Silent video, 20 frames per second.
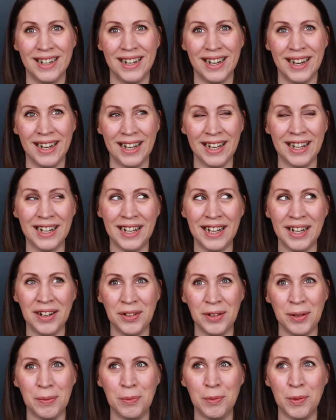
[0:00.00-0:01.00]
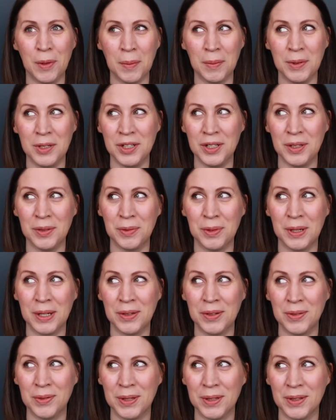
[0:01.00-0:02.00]
I can hear them rummaging
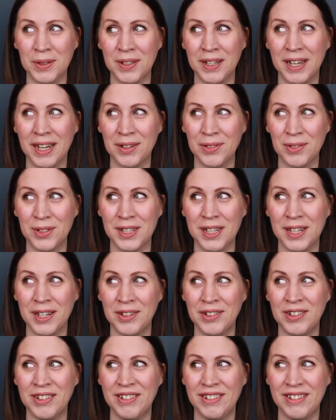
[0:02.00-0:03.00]
around the house now.